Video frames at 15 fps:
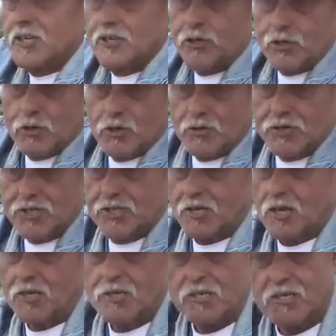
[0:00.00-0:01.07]
you already
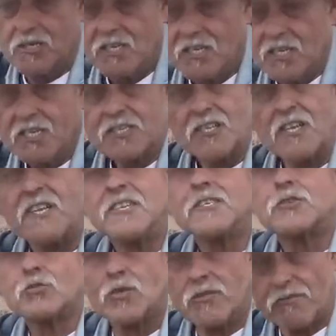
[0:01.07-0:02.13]
saw the
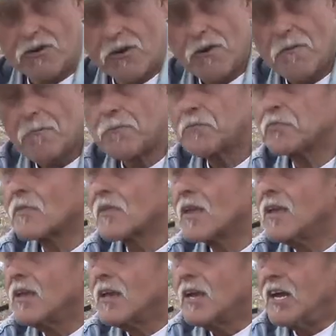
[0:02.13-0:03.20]
Salinas River.
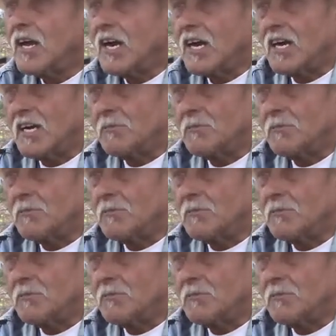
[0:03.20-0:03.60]
Uh,